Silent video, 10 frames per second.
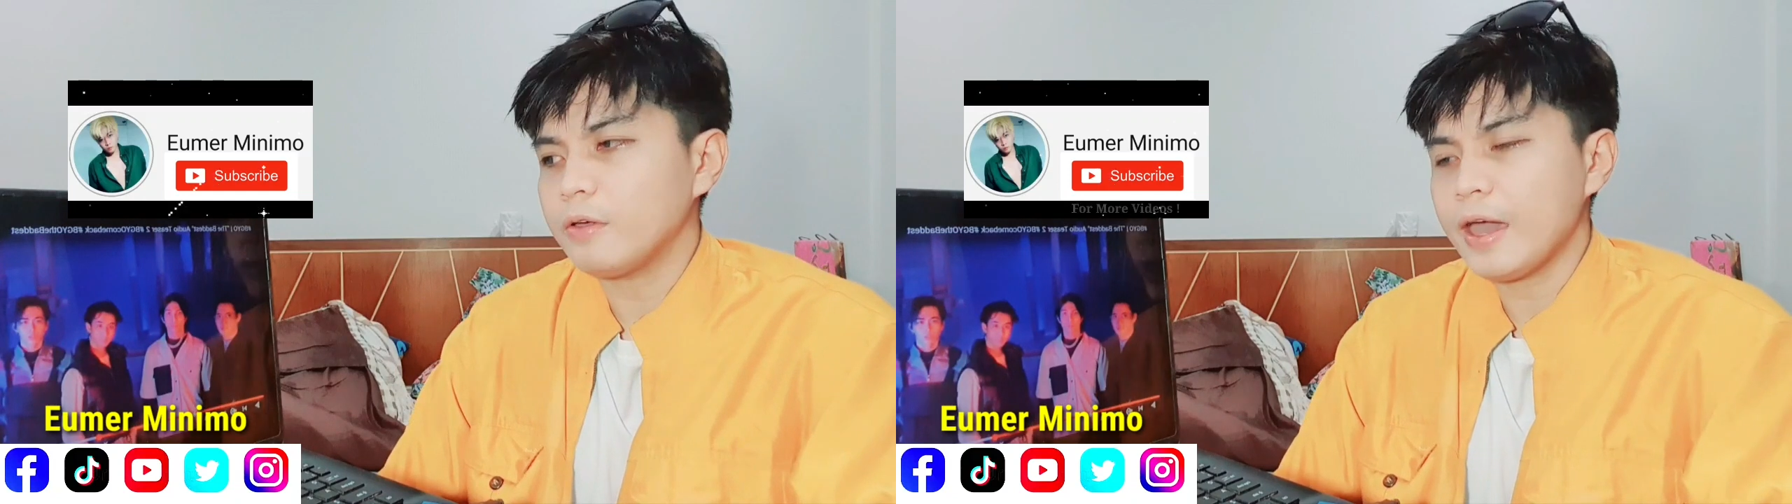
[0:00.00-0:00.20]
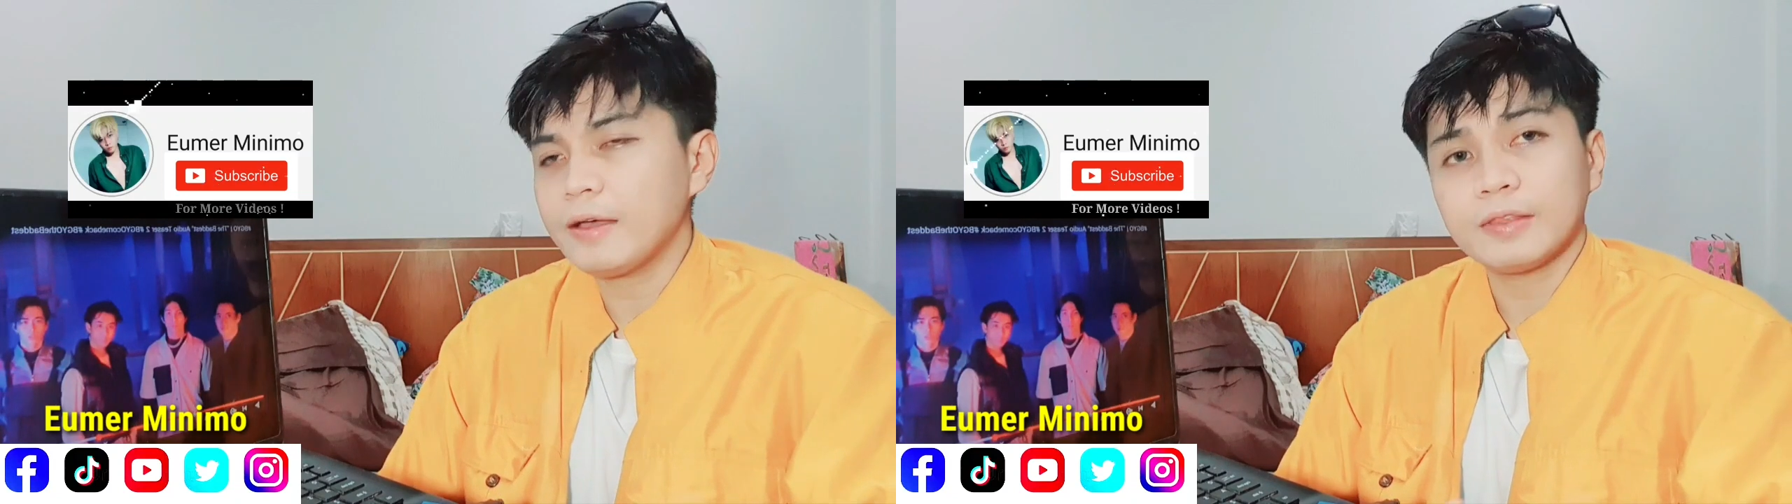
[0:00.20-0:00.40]

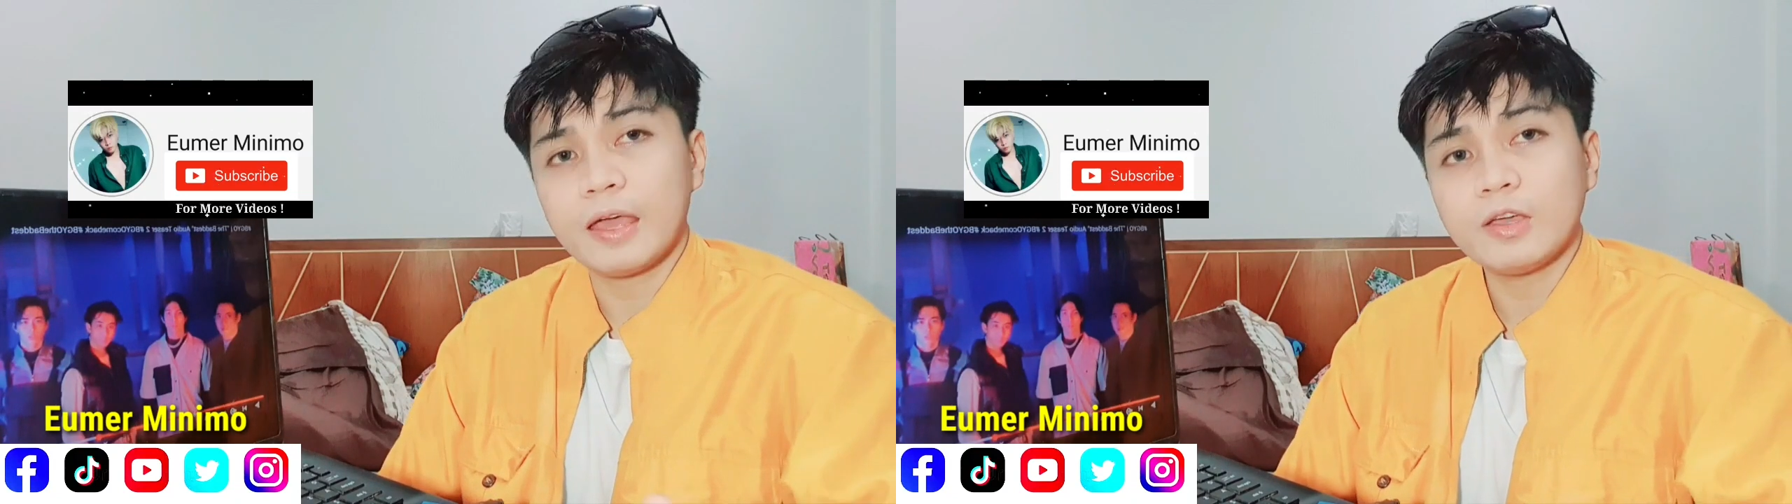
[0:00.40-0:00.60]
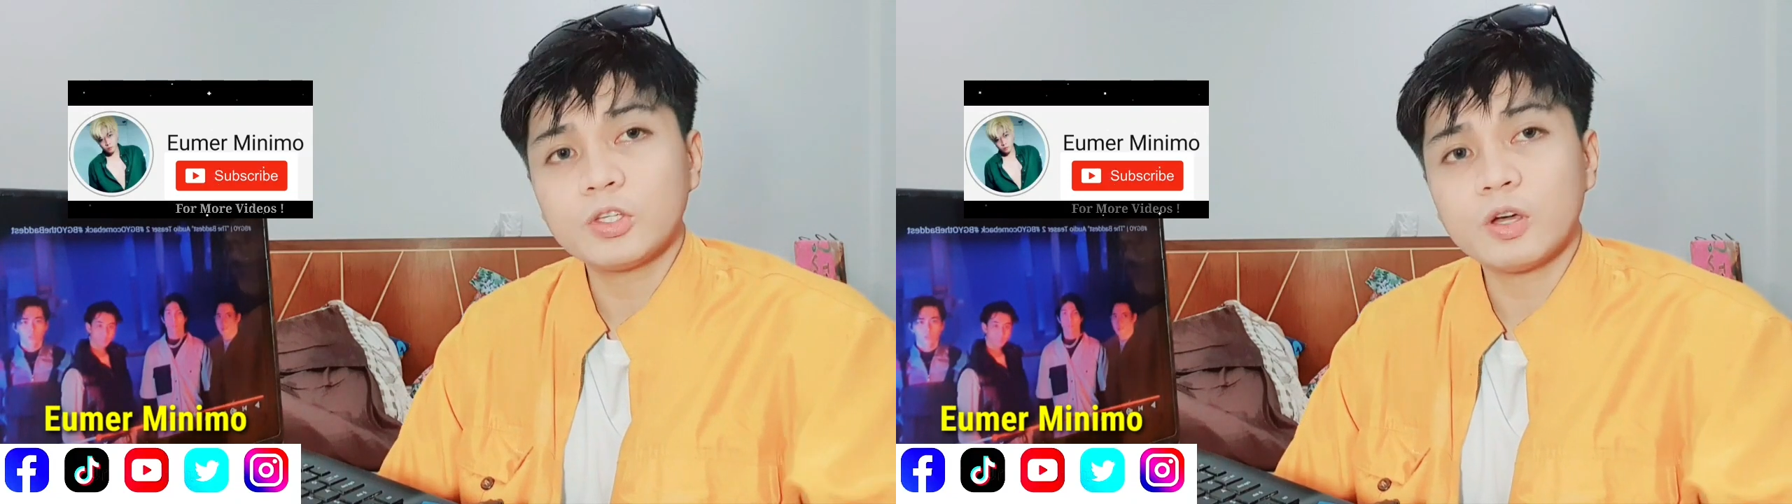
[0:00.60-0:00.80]
yeah,
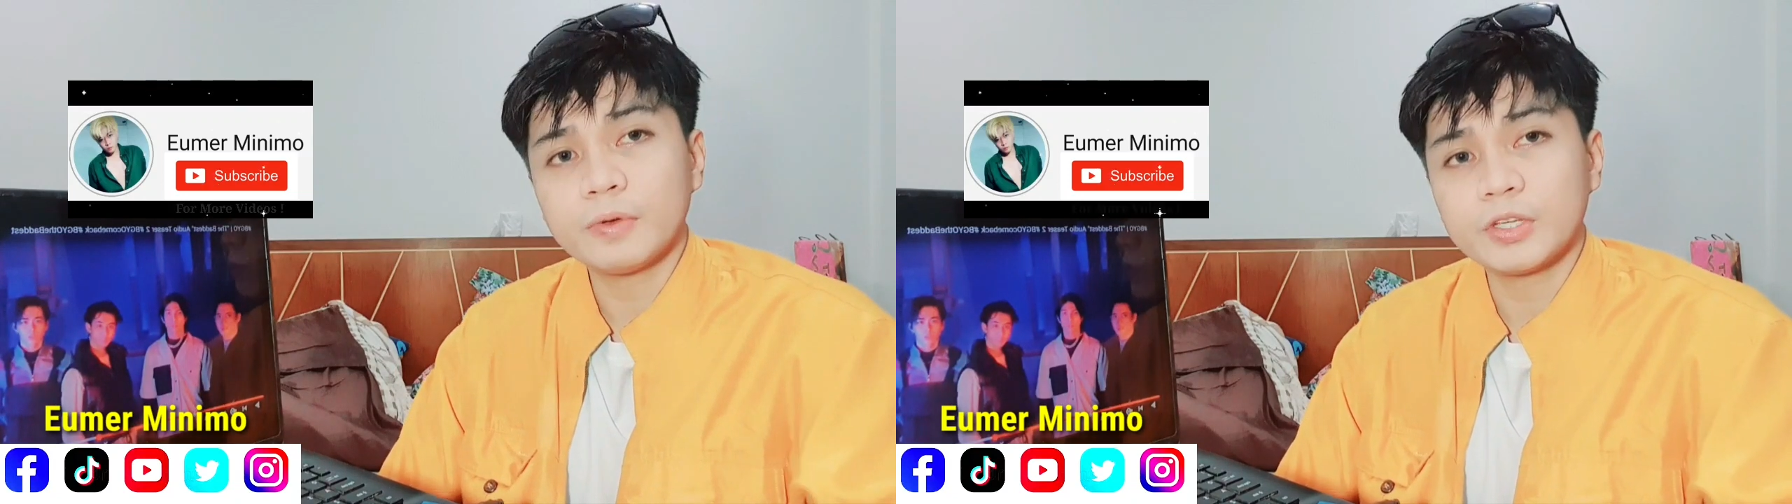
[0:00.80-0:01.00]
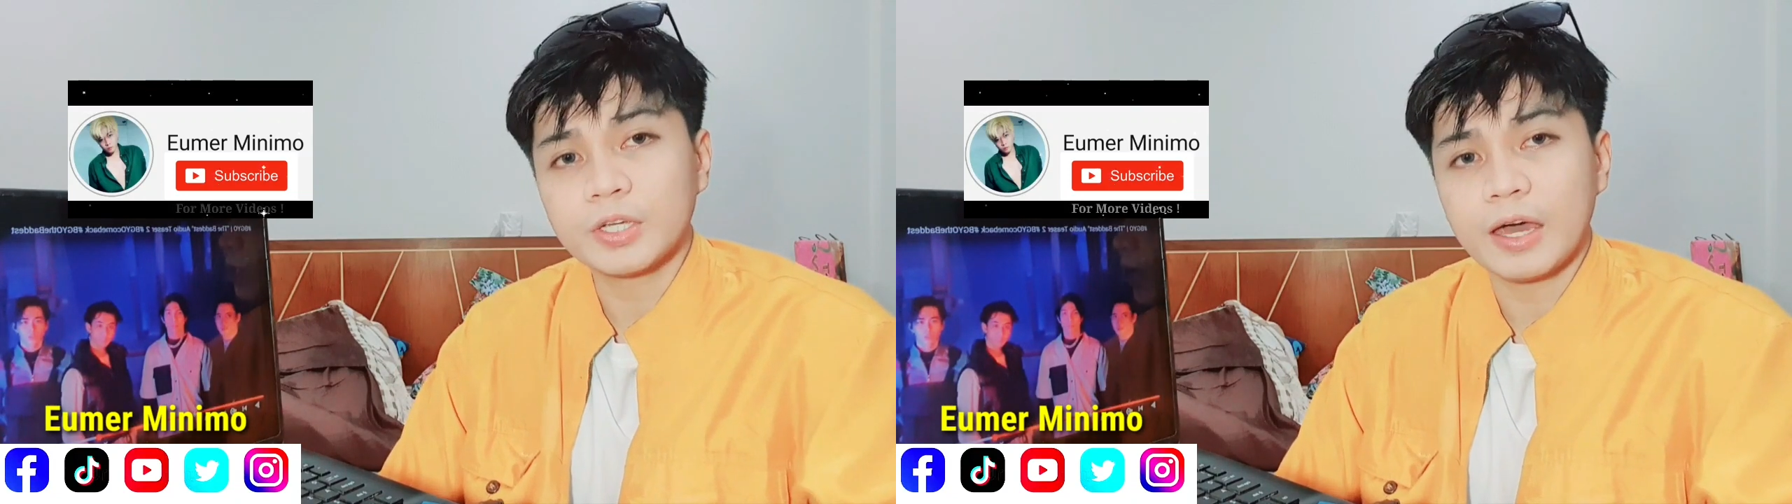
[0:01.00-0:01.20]
thank you so
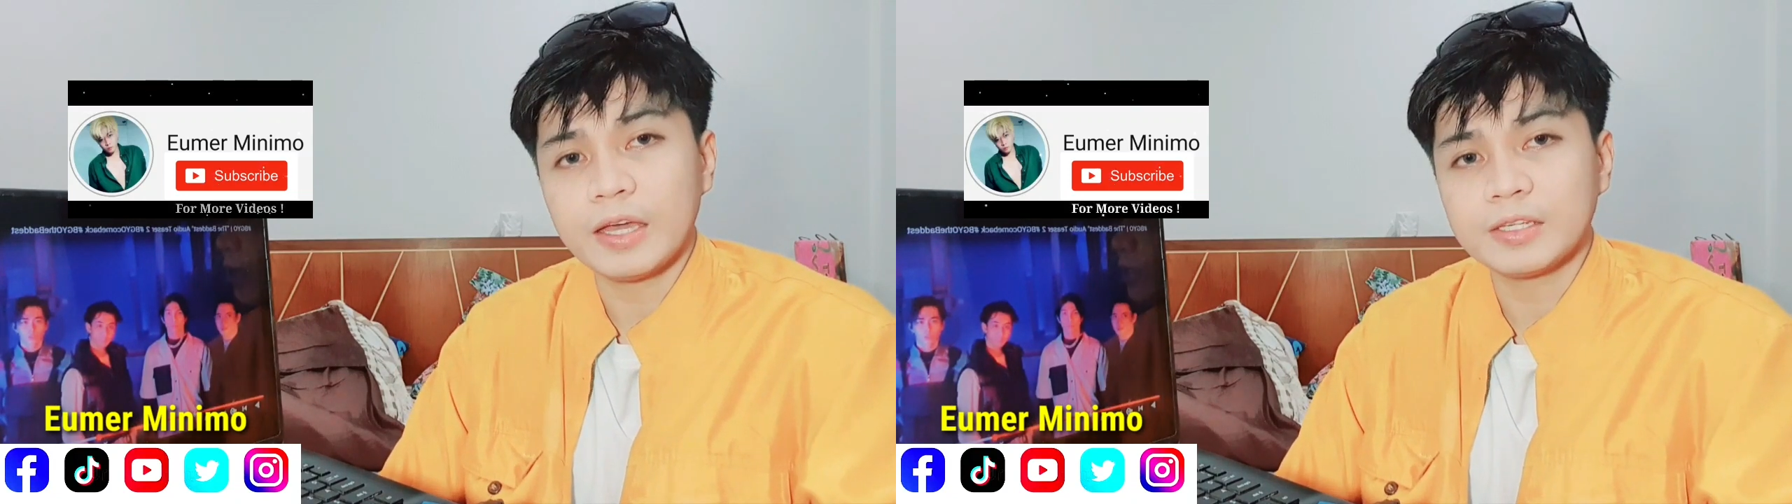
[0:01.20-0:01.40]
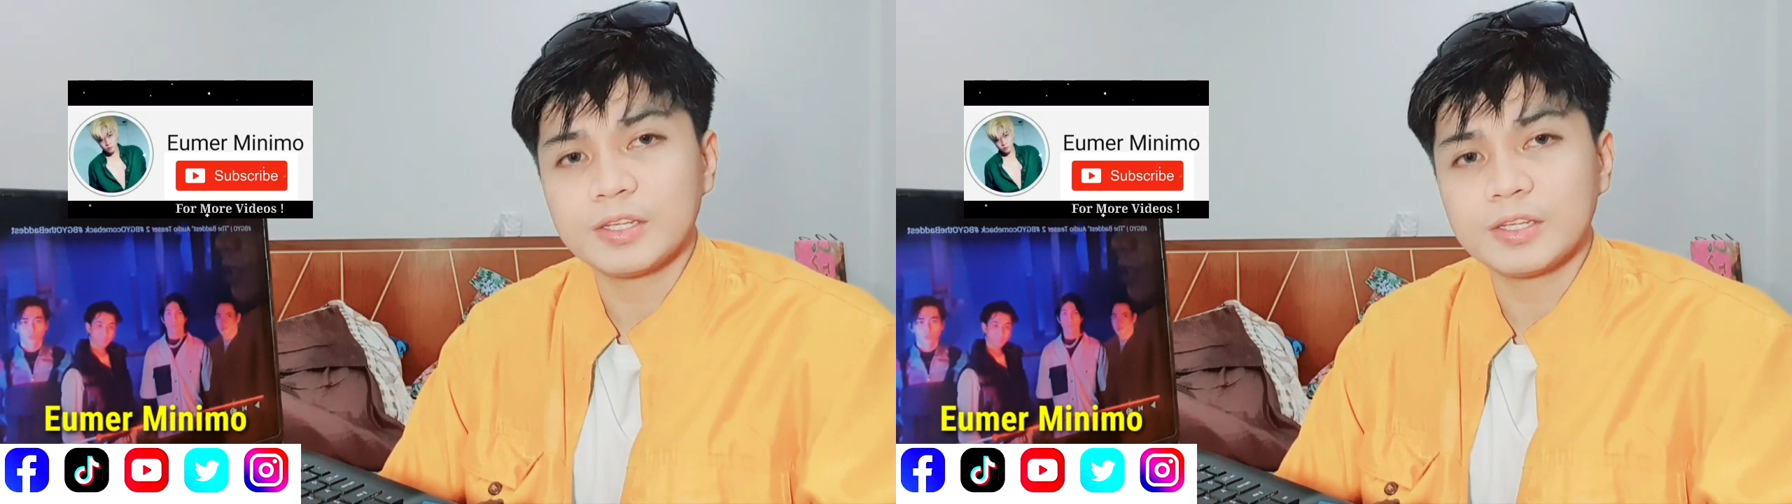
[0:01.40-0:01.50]
much, guys.